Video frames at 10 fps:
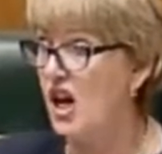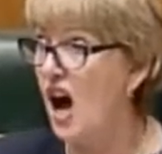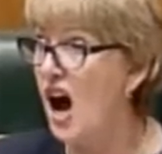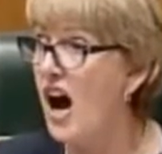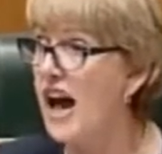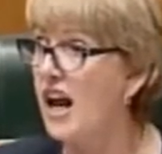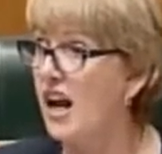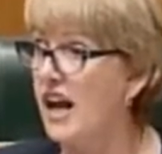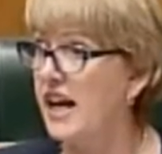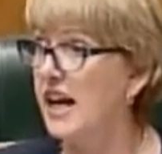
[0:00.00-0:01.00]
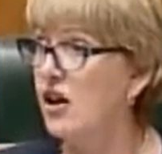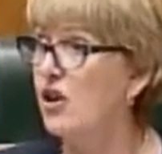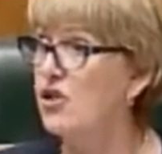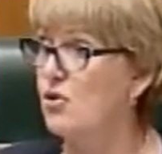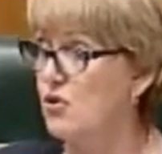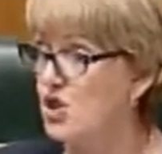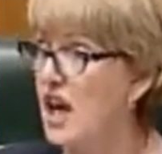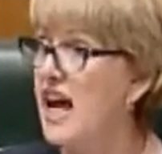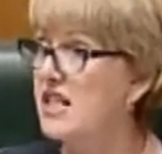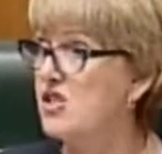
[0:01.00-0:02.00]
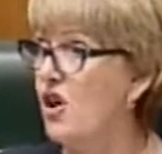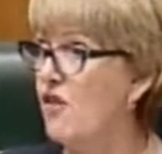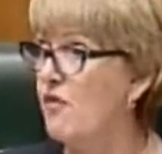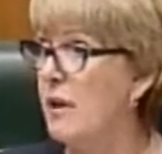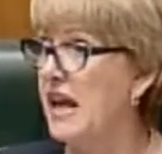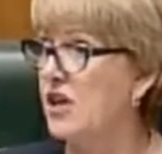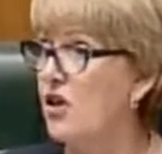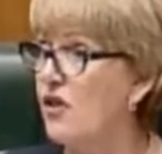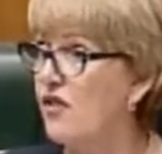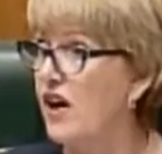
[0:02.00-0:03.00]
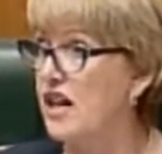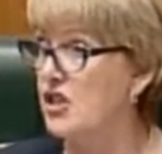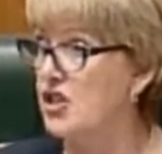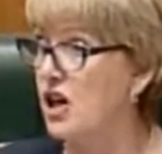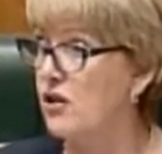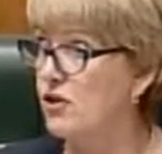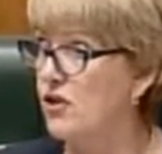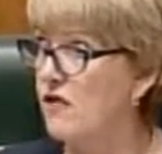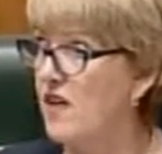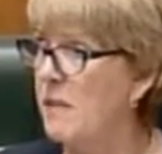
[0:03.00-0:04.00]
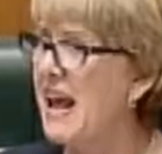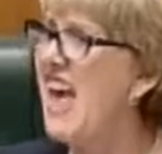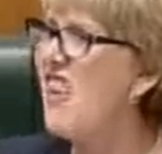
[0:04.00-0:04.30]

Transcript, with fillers: higher likelihood or chance of being notified to child, youth and family.